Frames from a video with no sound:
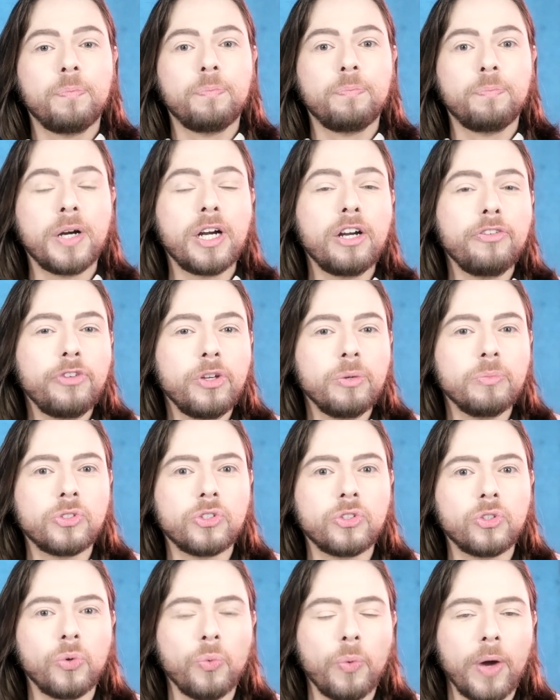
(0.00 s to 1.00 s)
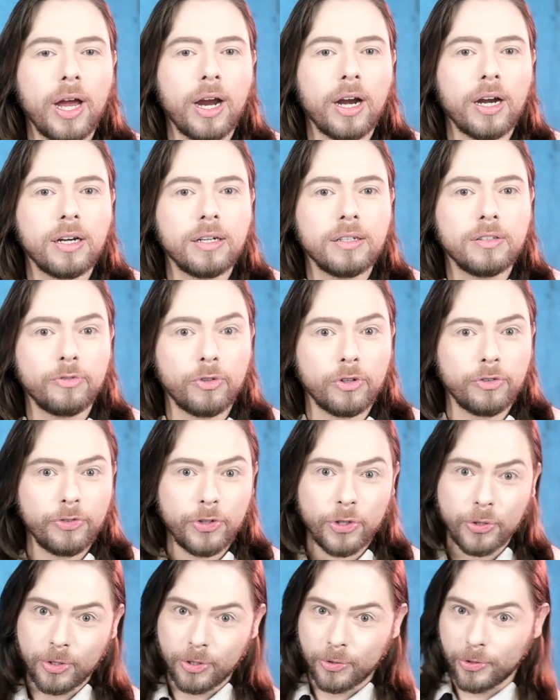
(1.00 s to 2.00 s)
perfumes to wear for
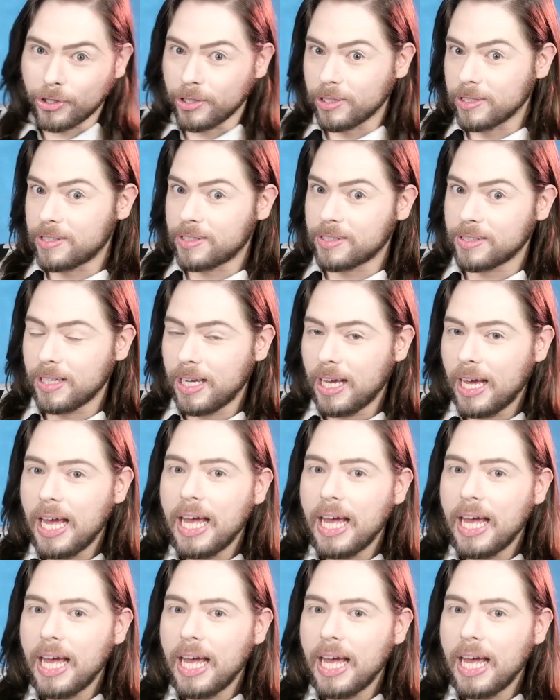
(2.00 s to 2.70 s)
funerals.